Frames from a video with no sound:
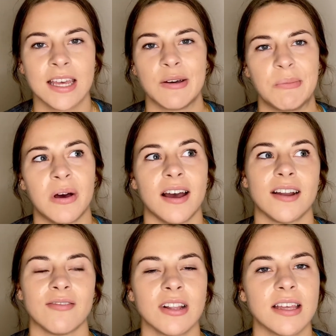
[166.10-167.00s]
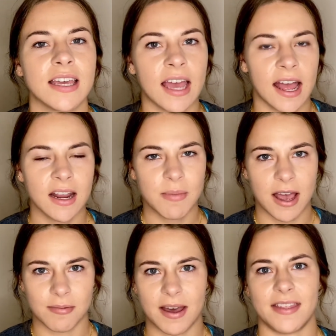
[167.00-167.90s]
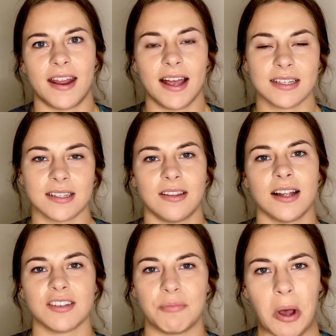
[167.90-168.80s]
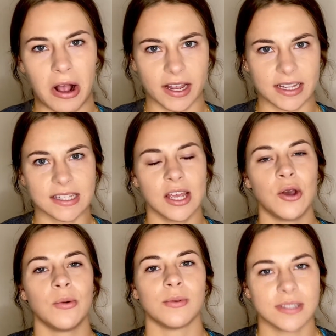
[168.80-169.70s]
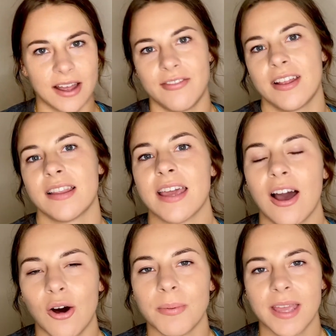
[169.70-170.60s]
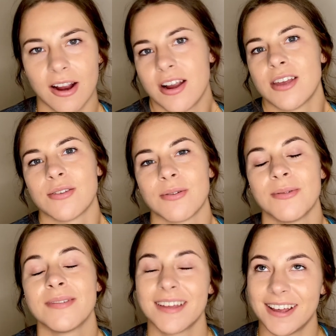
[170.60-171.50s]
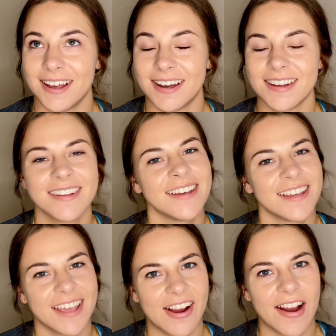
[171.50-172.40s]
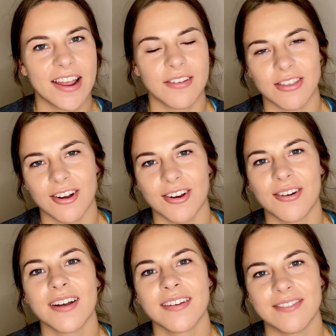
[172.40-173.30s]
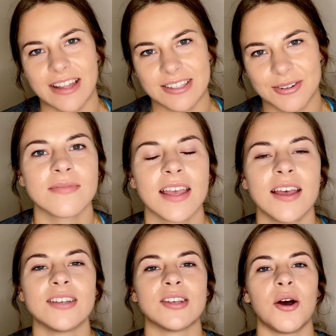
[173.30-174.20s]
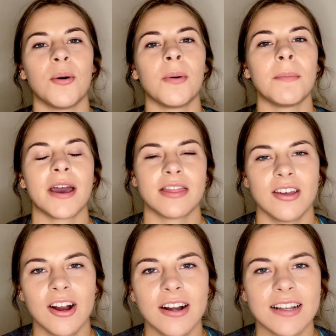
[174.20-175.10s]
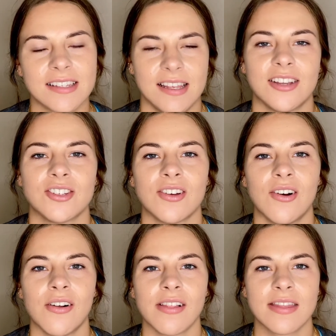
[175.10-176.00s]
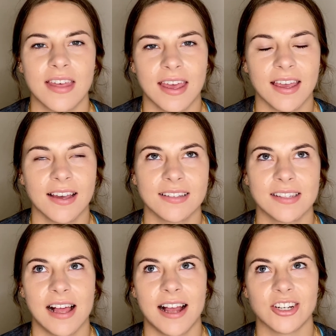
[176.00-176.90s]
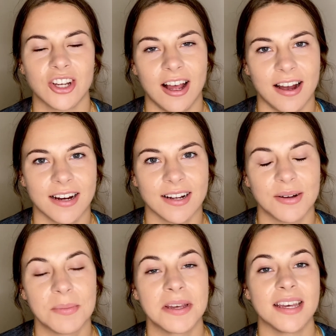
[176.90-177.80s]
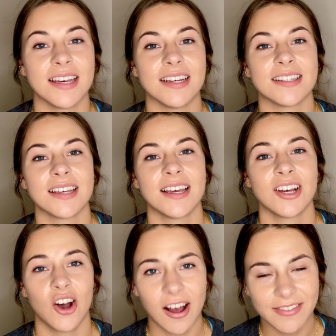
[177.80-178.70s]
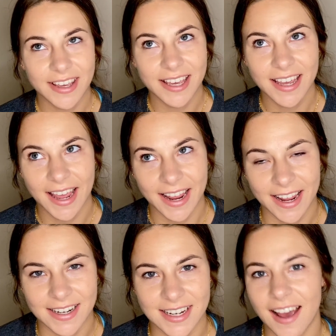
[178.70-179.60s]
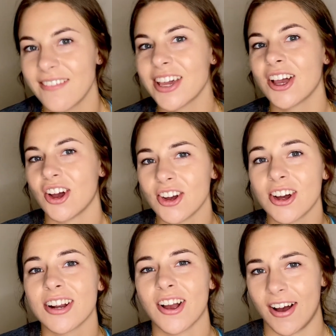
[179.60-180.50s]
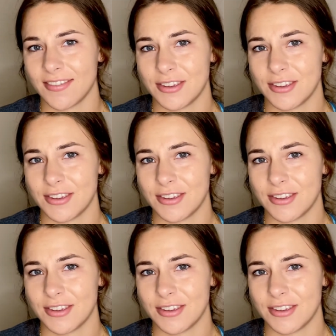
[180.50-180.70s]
but really any backpack that has lots of pockets will definitely help carry you through vet school. So my third essential thing / item is coffee and having a good coffee